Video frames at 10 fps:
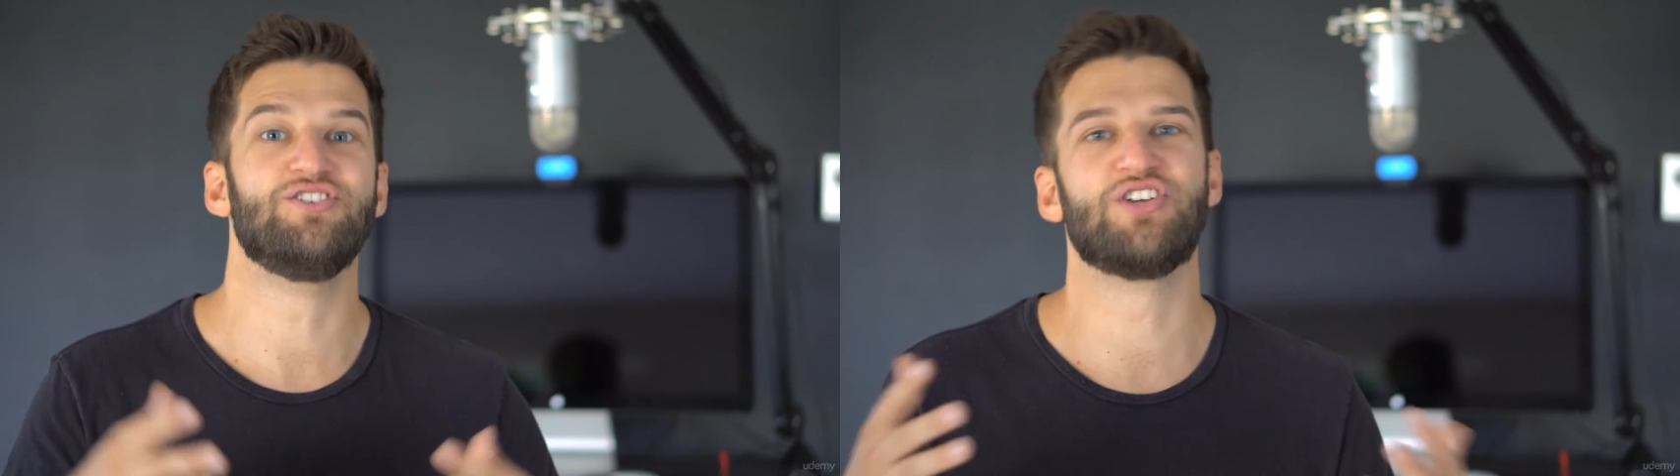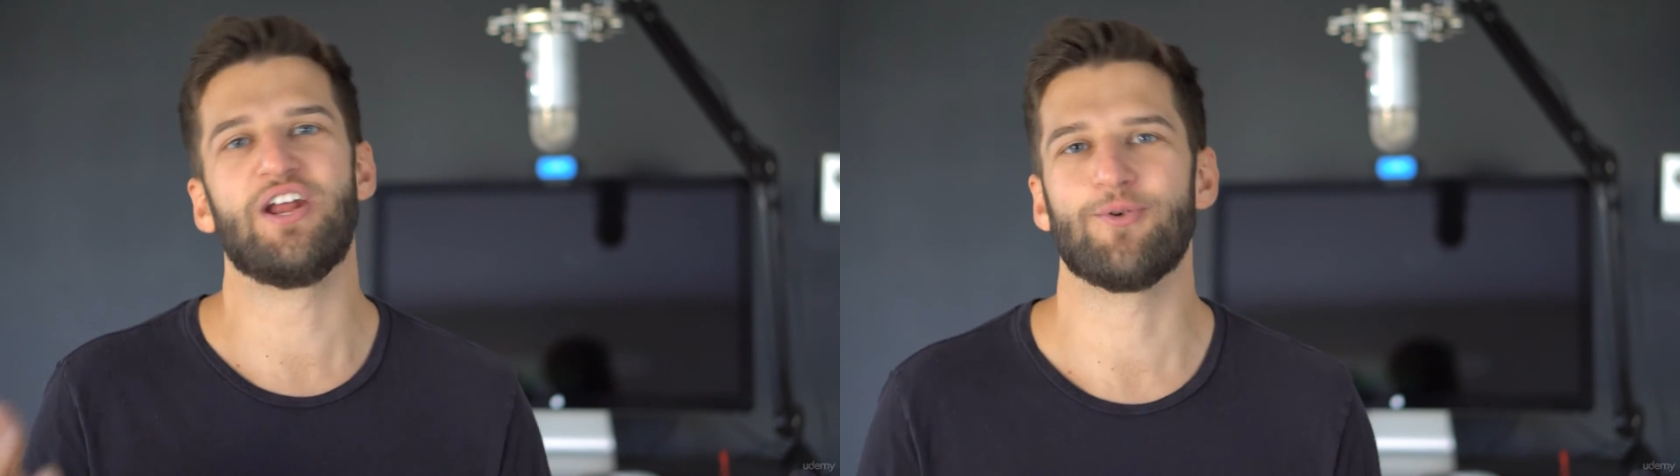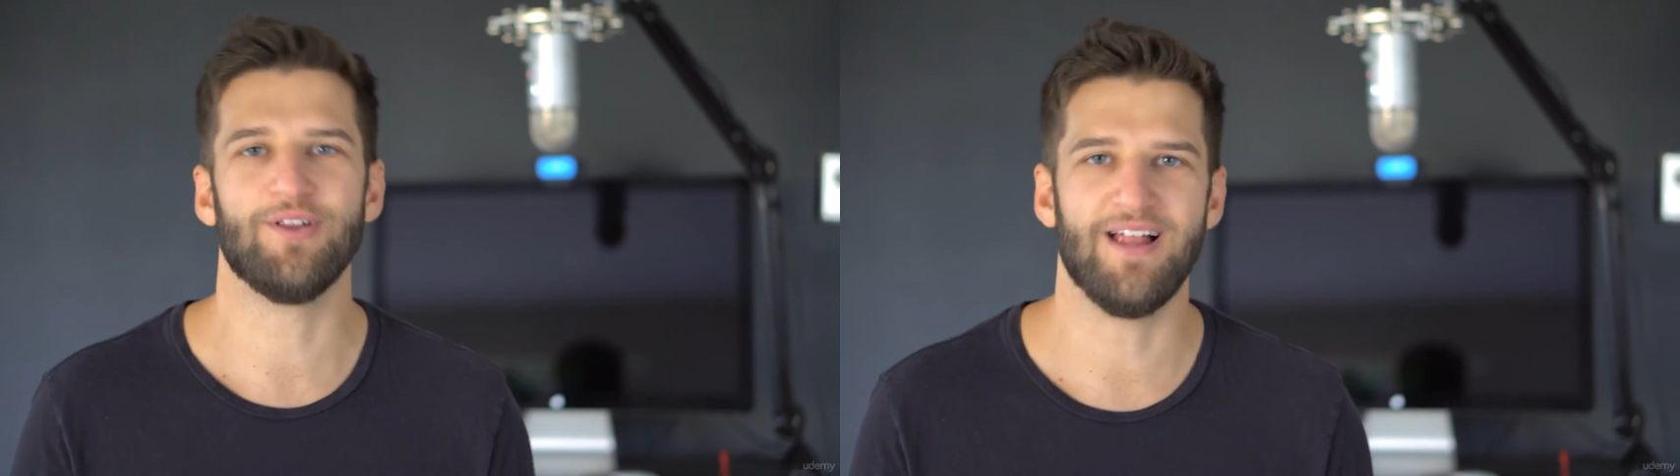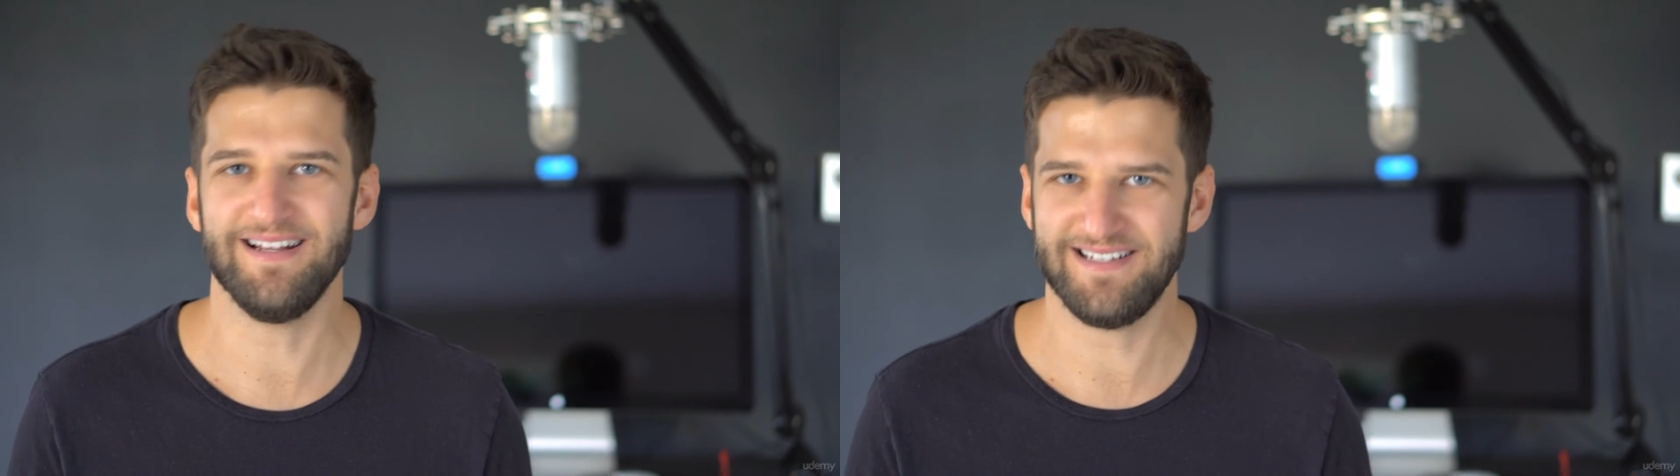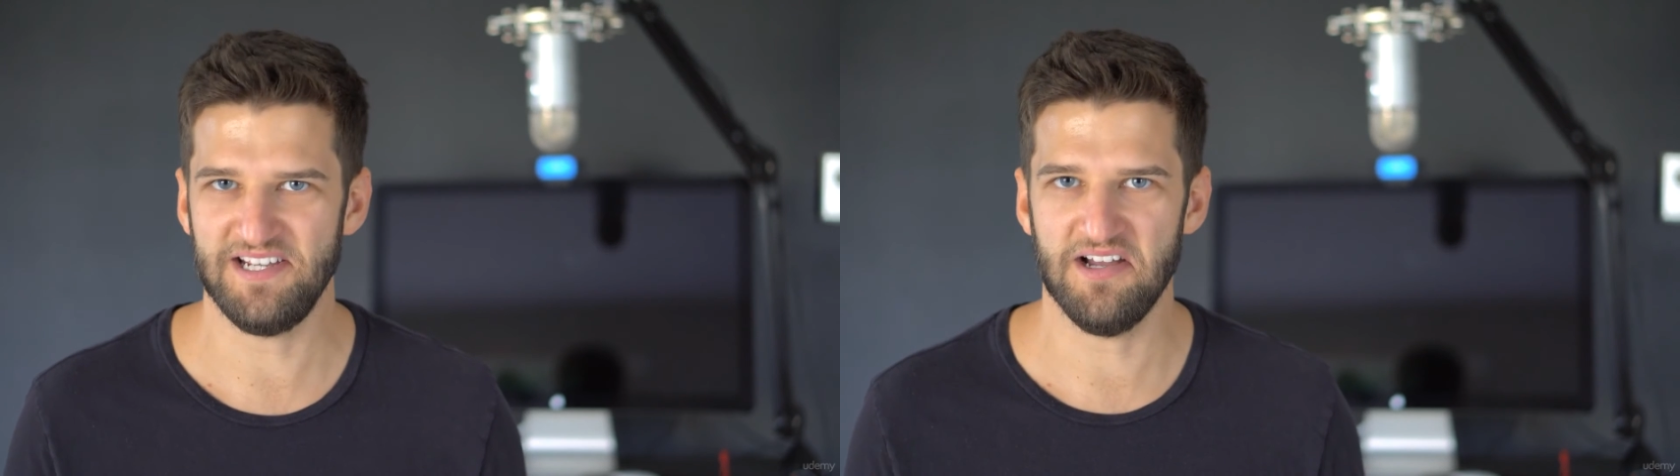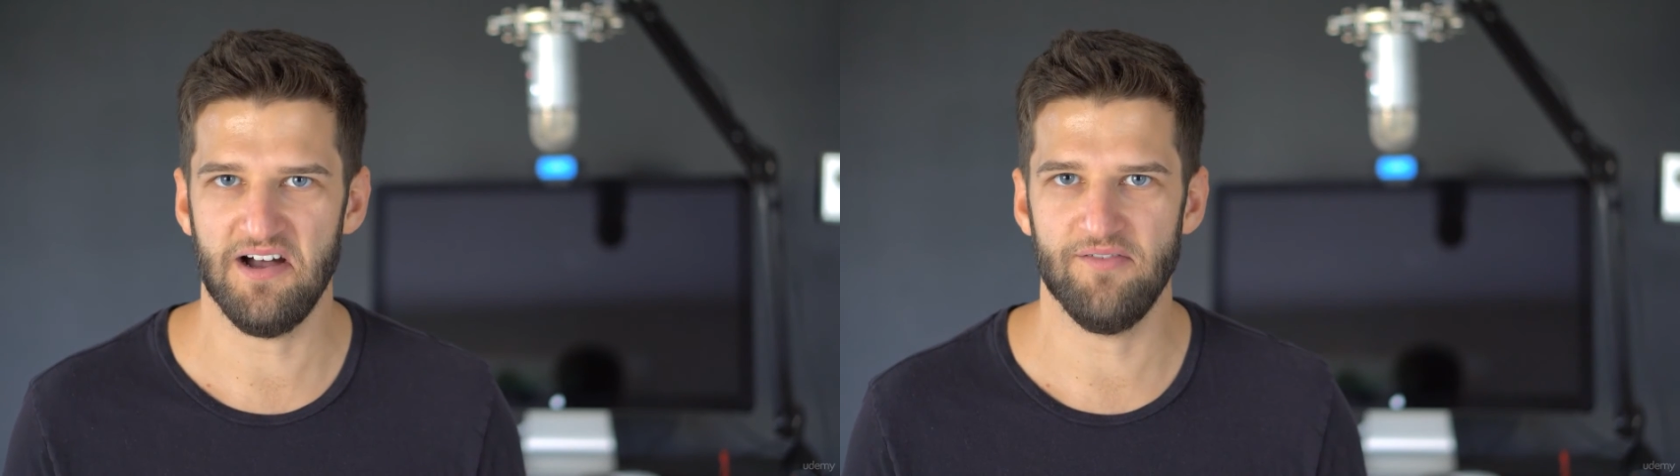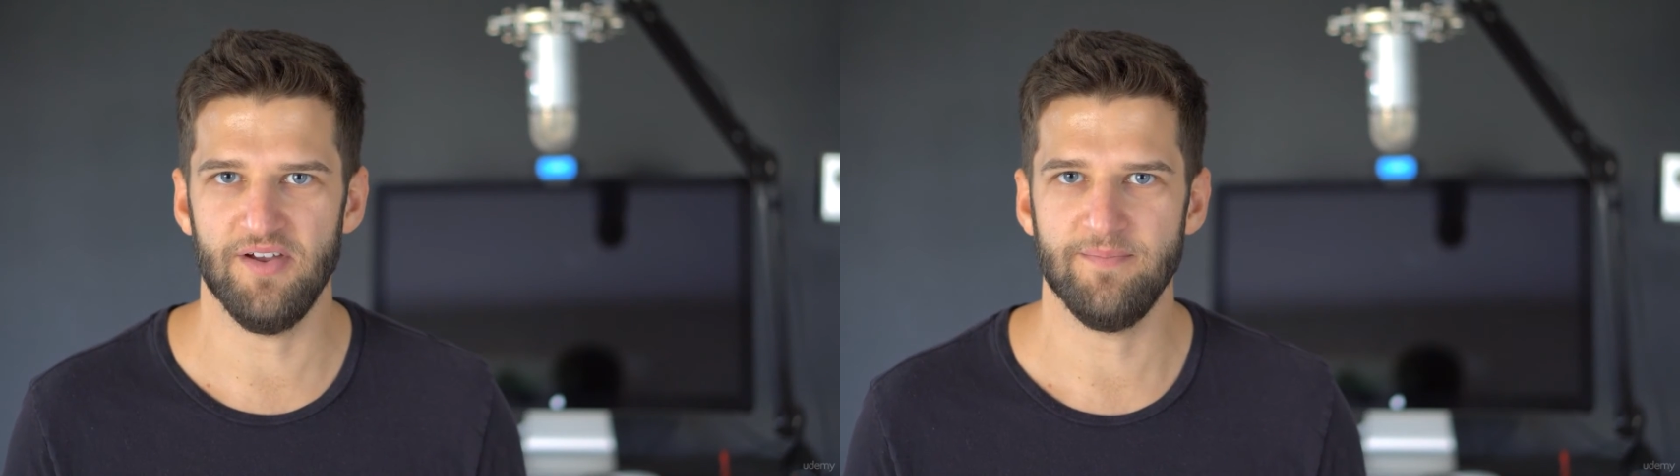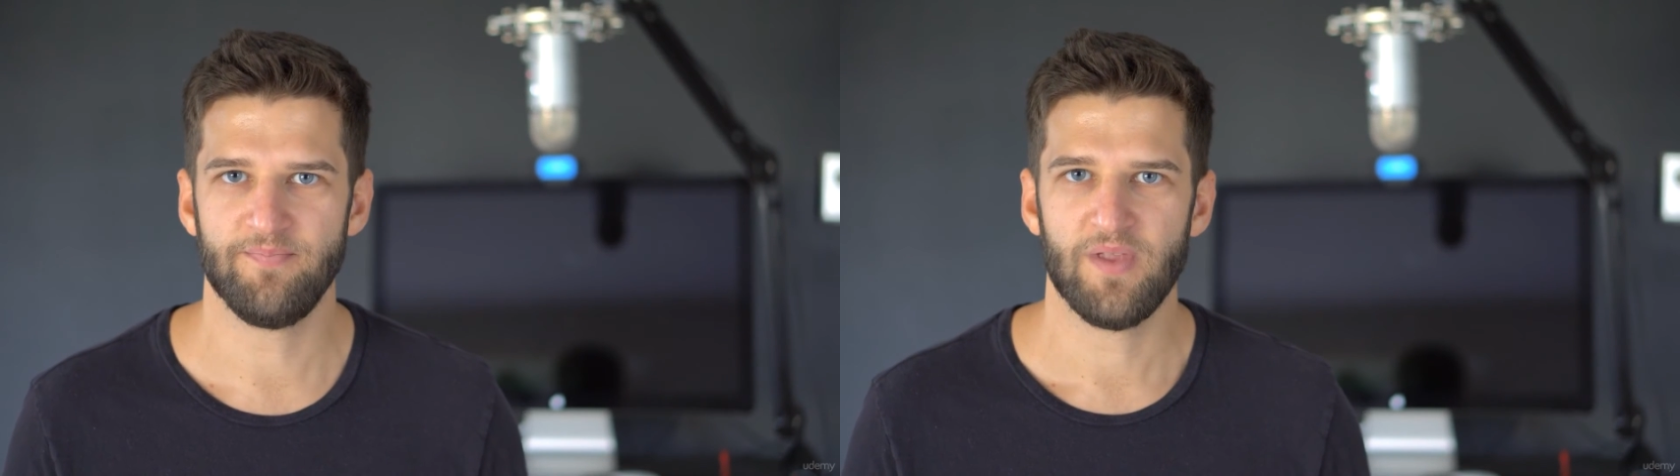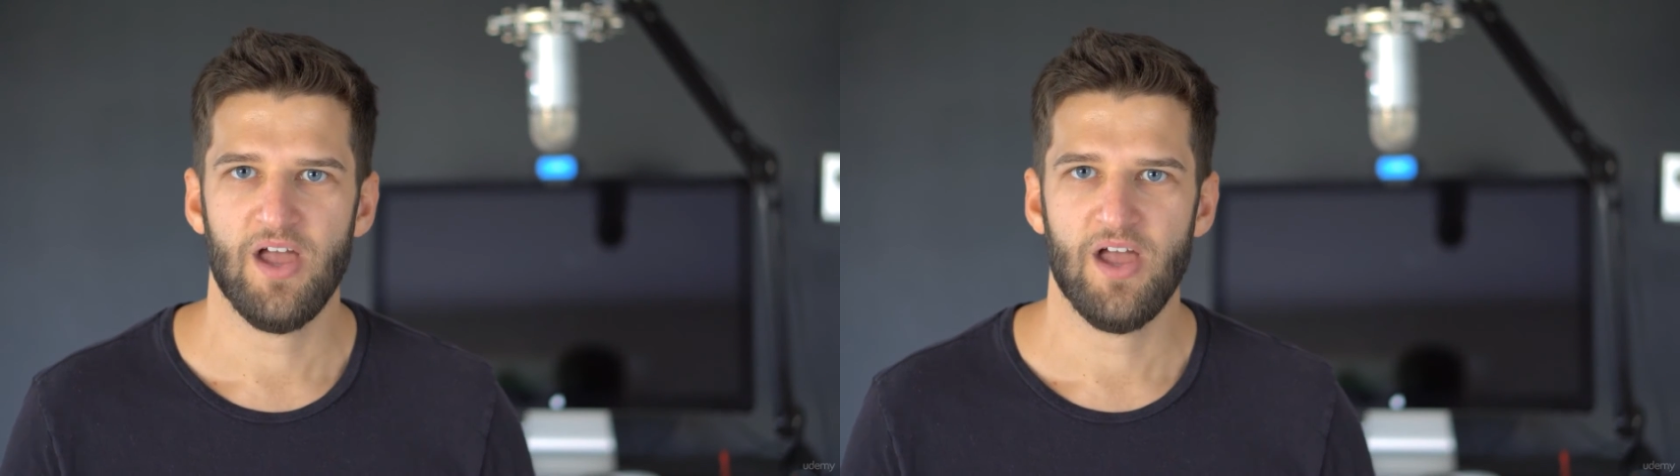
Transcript: general idea of it.